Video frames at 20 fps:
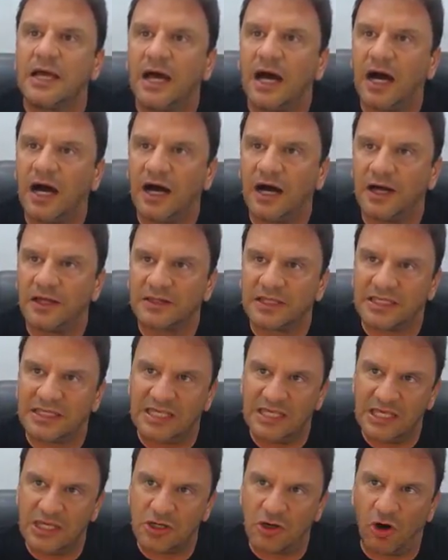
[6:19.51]
The
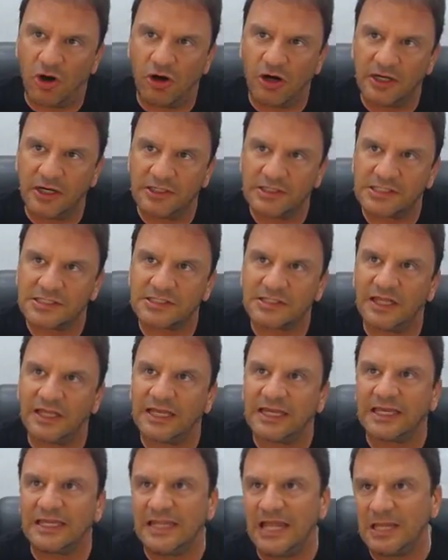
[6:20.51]
key cards,
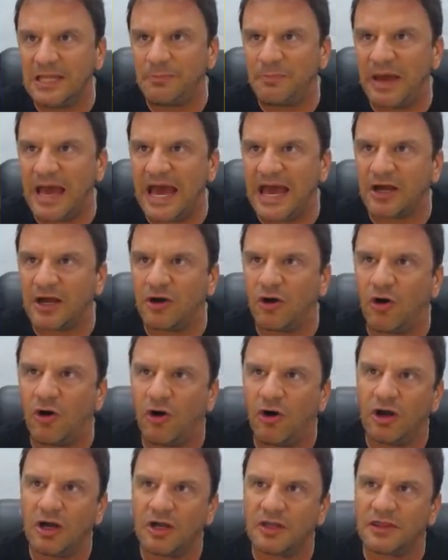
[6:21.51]
like in any pack,
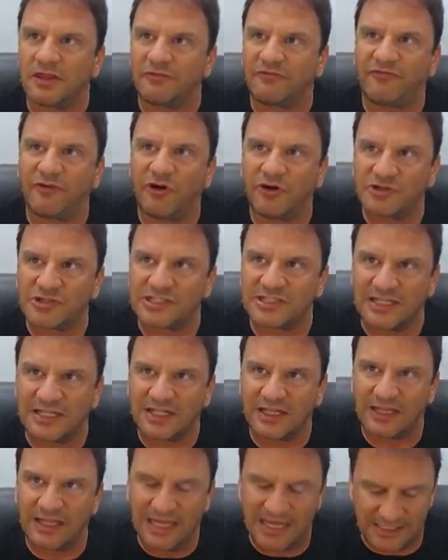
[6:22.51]
are the first and
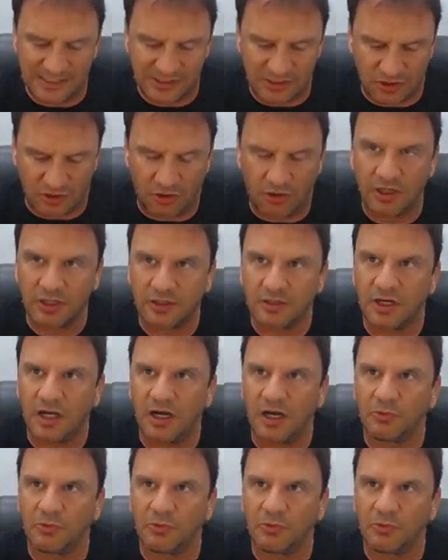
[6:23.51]
the last card,